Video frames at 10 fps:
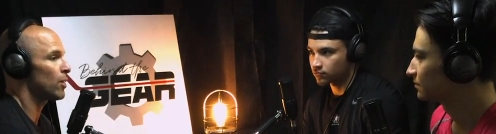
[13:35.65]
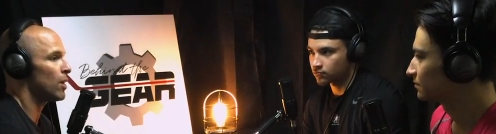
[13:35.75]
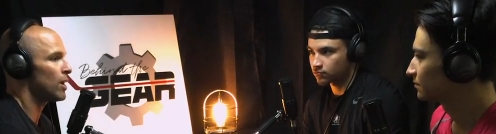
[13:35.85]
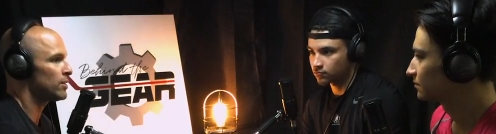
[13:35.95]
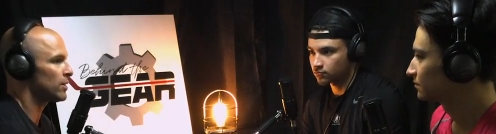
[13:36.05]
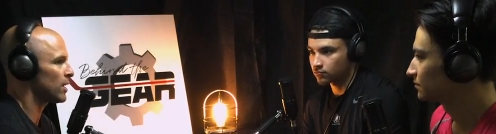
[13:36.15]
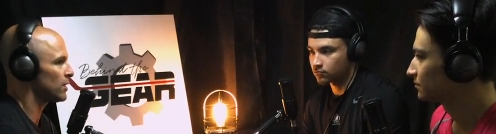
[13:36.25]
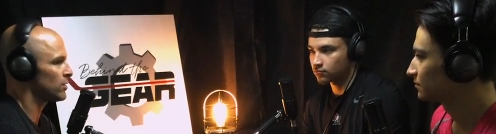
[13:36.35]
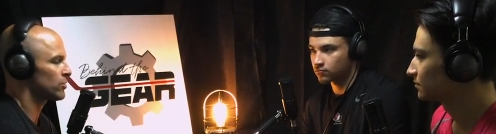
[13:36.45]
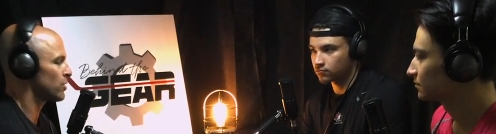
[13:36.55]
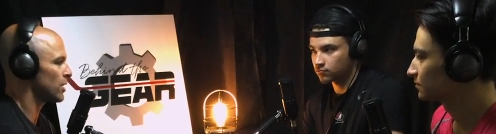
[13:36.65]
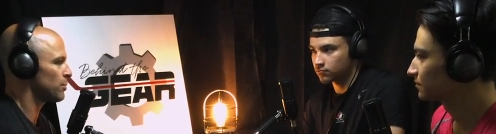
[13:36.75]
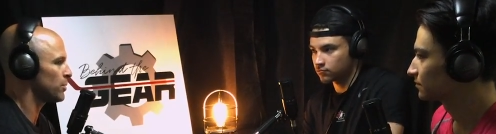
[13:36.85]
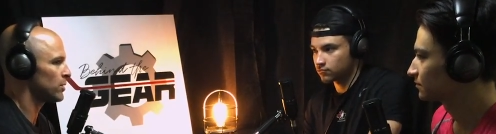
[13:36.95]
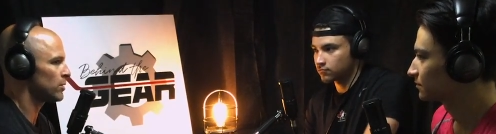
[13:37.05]
Speaker 1: it a lot? Do you kind of just try
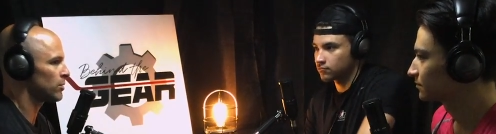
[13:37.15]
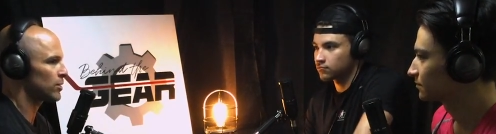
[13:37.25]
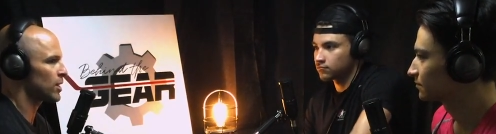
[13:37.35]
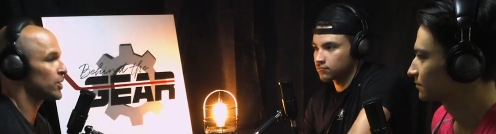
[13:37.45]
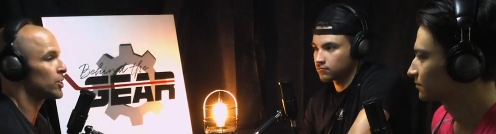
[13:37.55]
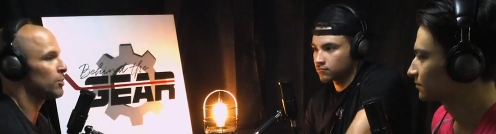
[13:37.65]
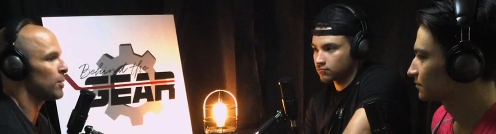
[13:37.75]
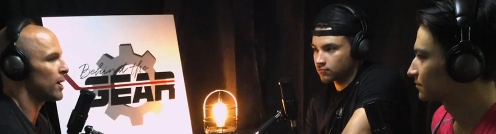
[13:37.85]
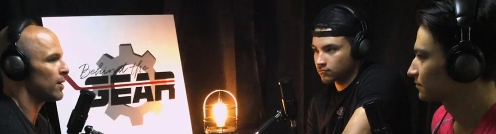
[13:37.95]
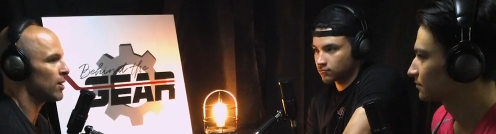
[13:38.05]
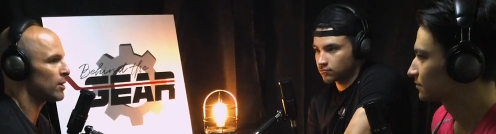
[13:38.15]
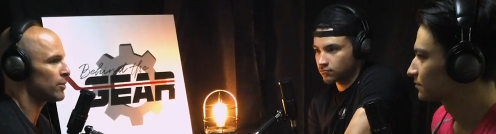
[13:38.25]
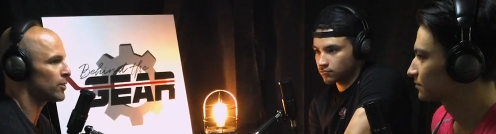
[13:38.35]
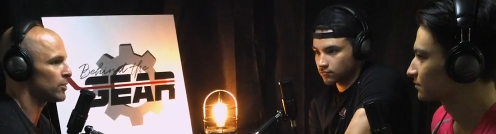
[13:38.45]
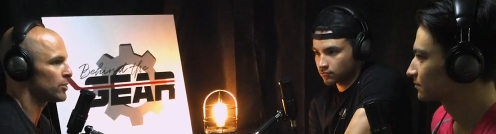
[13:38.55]
to put, kind of shut your mind
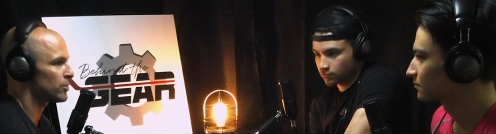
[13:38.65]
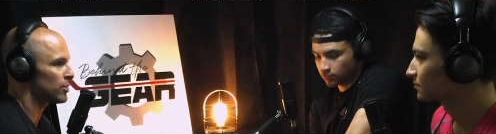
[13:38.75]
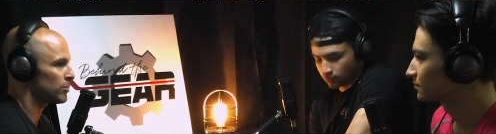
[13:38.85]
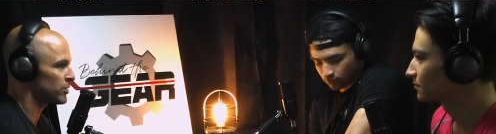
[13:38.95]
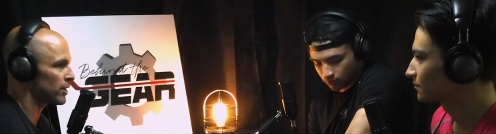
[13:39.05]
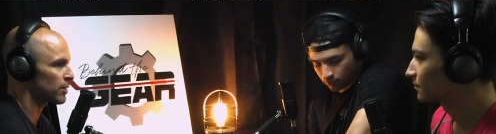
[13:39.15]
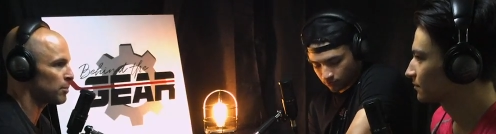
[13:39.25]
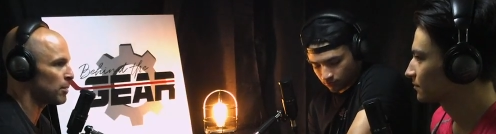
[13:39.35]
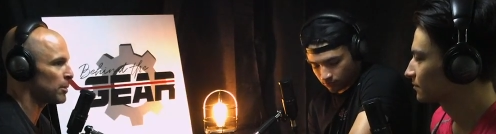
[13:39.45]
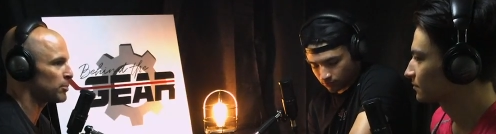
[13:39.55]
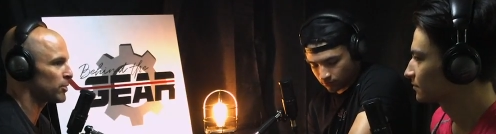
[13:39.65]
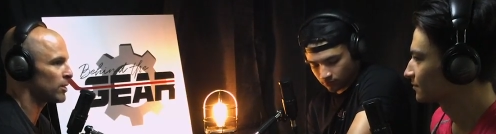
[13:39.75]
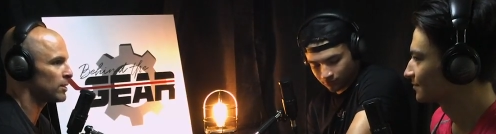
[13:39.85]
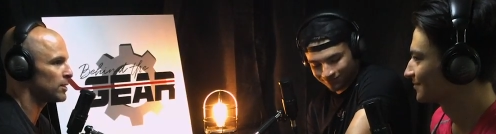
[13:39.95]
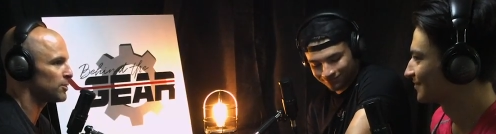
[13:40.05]
off or is there some sick pump up
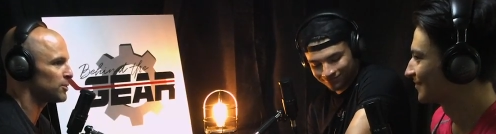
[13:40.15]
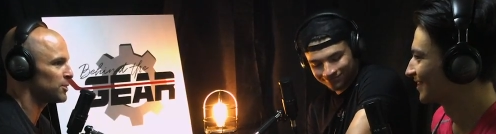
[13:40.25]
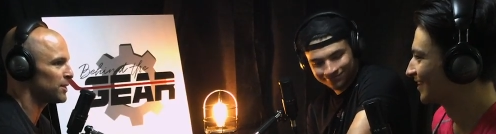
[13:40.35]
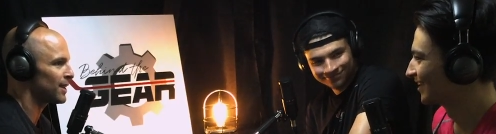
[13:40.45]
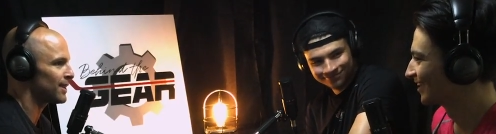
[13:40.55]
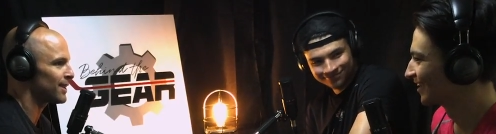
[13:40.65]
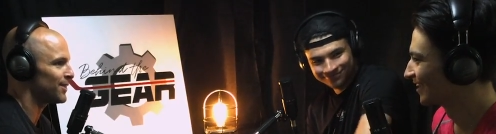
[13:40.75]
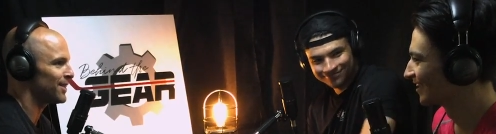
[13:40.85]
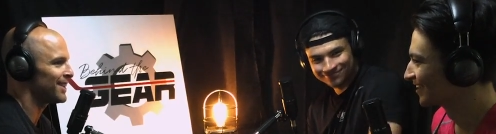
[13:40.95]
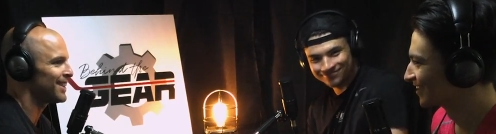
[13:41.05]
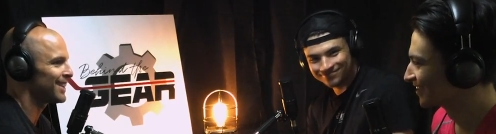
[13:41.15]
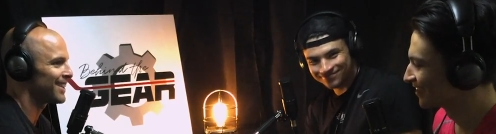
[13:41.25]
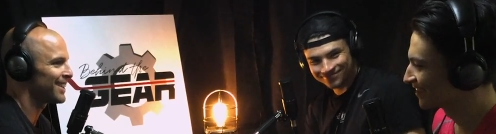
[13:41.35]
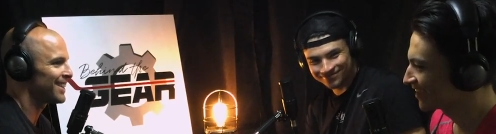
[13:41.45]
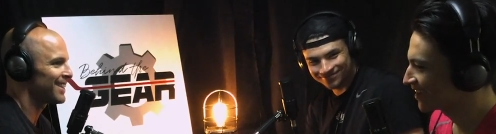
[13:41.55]
song that you listen to to get you going?
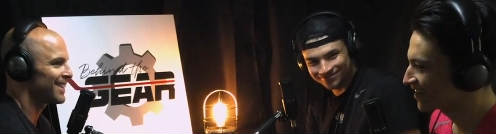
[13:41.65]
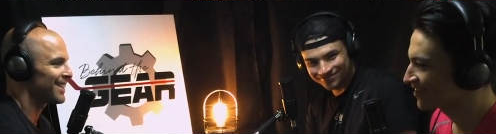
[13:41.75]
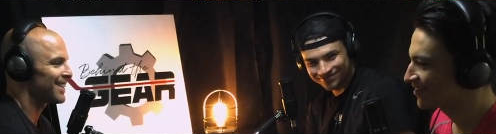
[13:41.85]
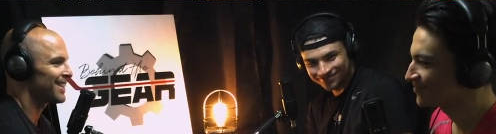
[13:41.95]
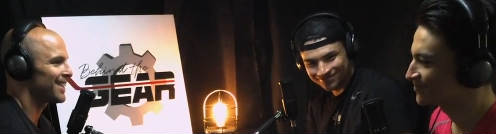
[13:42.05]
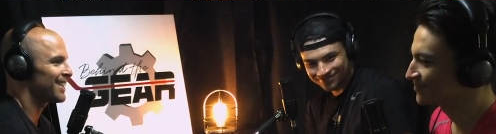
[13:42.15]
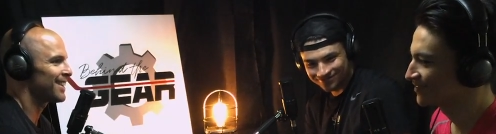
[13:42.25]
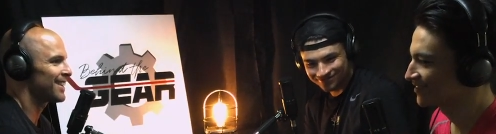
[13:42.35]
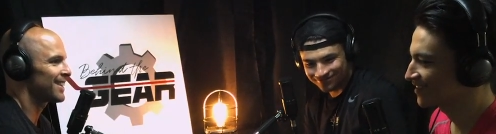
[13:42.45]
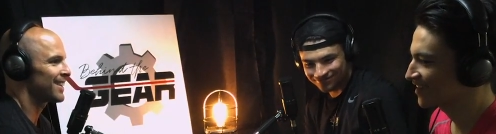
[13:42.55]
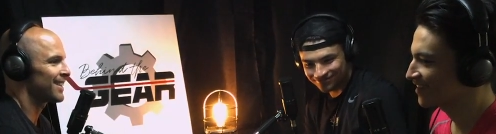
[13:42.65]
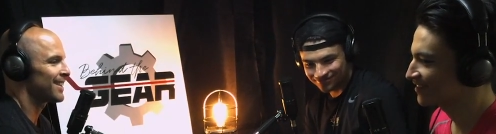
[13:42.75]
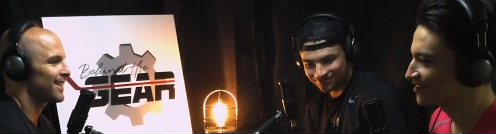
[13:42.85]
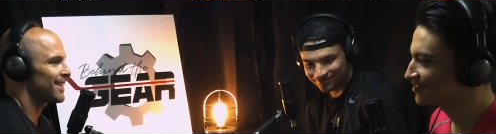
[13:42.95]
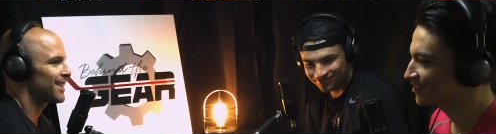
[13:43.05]
Speaker 2: Yeah. Um, yeah.
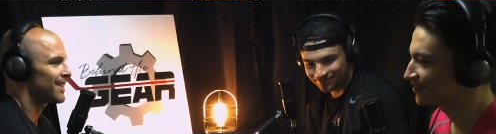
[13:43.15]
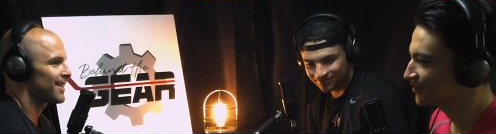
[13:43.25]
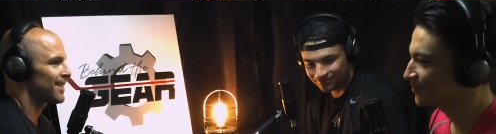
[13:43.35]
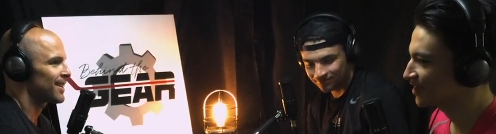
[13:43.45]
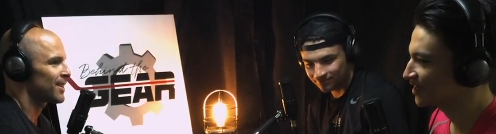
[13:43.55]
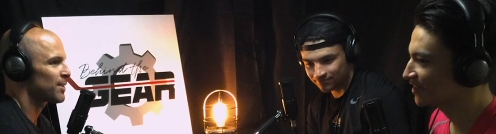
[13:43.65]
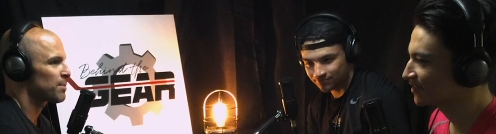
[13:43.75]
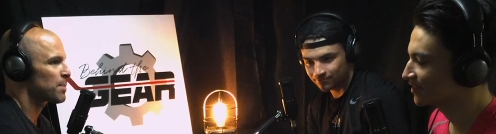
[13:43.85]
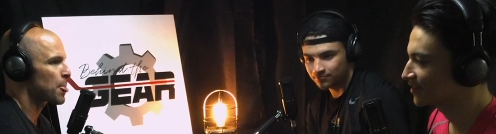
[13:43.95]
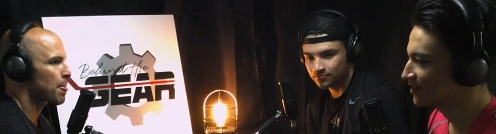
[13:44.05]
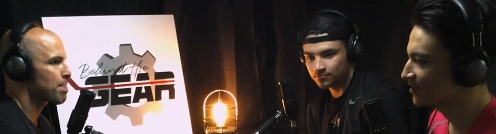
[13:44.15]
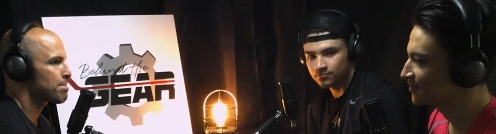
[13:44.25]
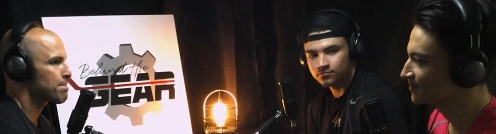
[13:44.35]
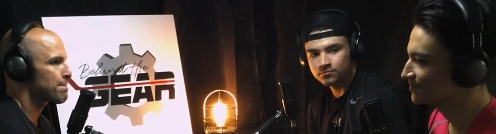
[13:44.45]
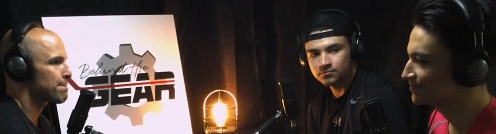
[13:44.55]
Like this year for me,
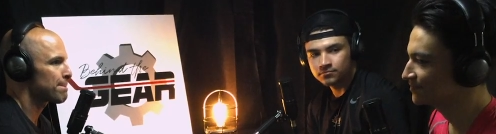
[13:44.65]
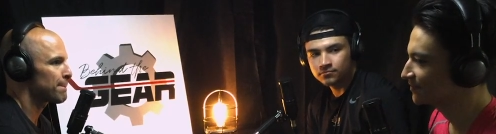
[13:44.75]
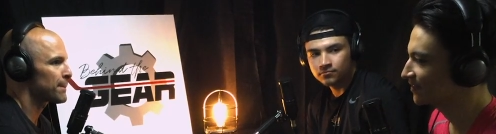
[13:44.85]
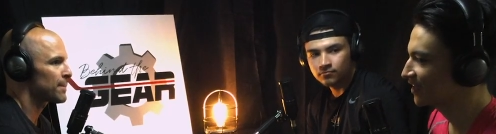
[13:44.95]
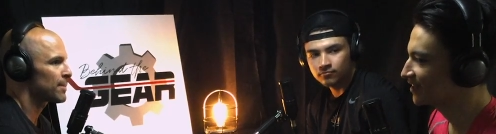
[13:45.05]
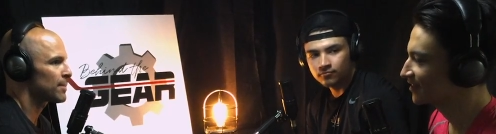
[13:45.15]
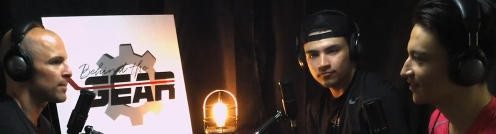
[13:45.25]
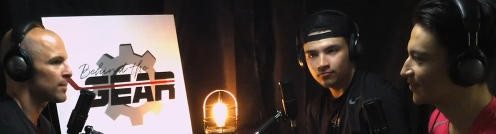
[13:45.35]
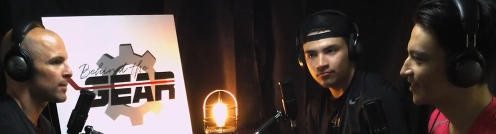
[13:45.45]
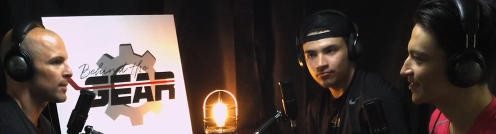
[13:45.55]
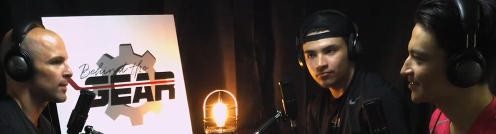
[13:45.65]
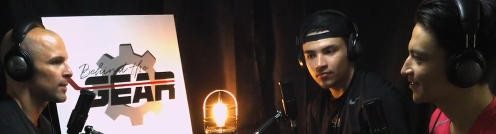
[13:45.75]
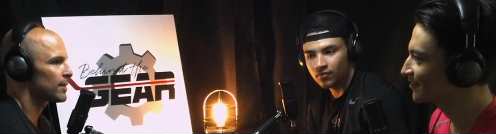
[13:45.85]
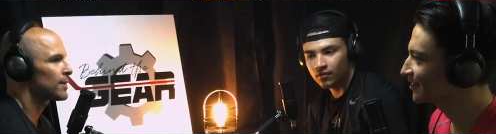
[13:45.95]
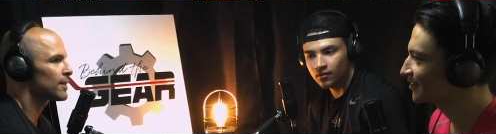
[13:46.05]
um, like we had a
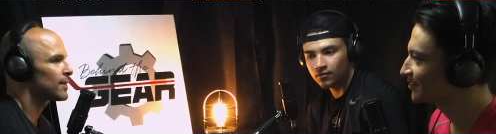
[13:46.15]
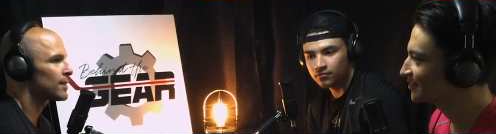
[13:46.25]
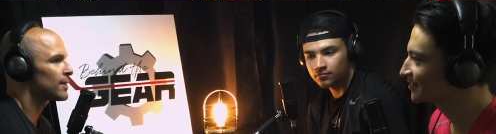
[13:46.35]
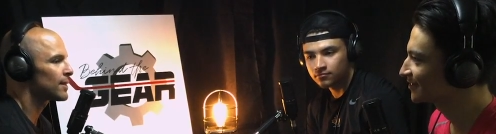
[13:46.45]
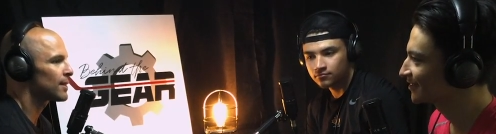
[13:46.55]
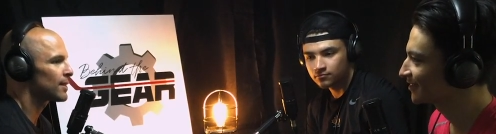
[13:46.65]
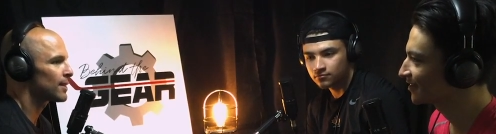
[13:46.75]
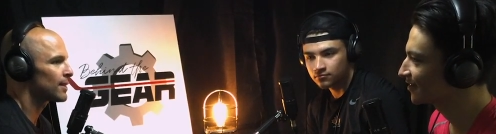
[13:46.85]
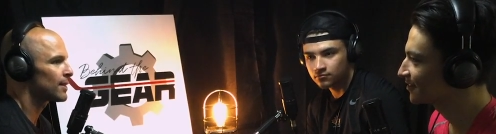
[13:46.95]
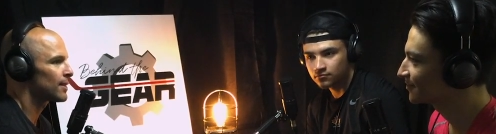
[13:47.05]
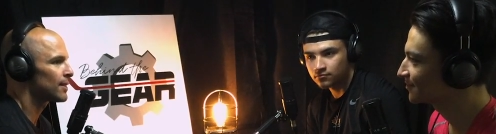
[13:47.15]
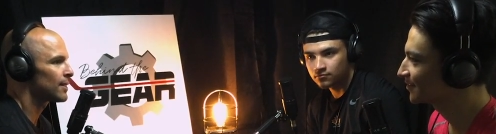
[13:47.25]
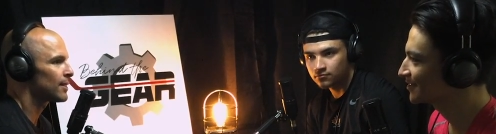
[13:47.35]
tough year and, um,